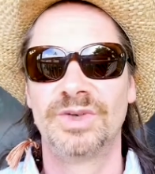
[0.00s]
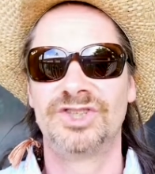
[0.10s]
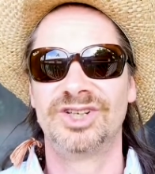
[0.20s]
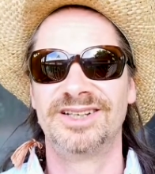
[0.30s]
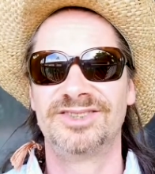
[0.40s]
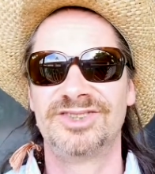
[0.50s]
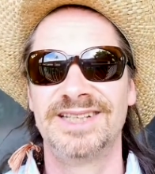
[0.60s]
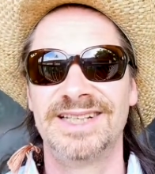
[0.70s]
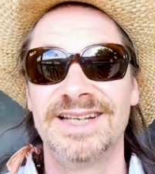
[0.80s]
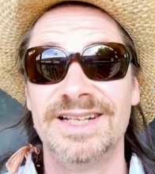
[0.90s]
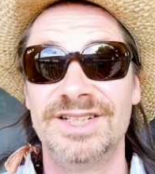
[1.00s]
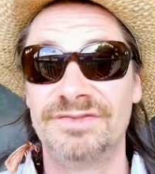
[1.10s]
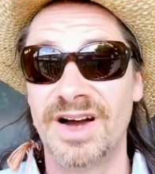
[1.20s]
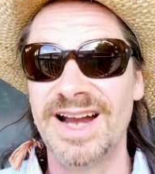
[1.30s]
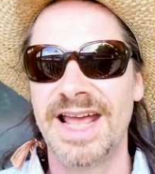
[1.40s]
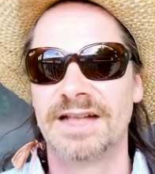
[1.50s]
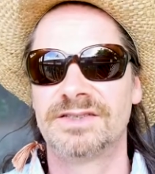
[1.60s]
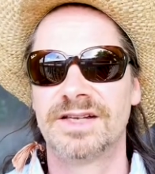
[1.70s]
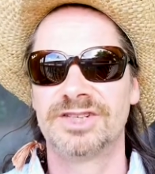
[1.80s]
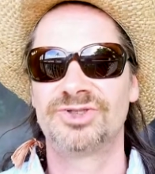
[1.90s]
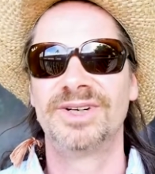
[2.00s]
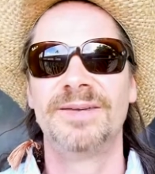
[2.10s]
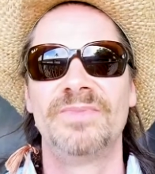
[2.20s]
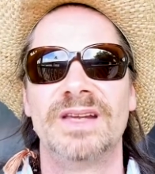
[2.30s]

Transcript: which is the divine ancestry,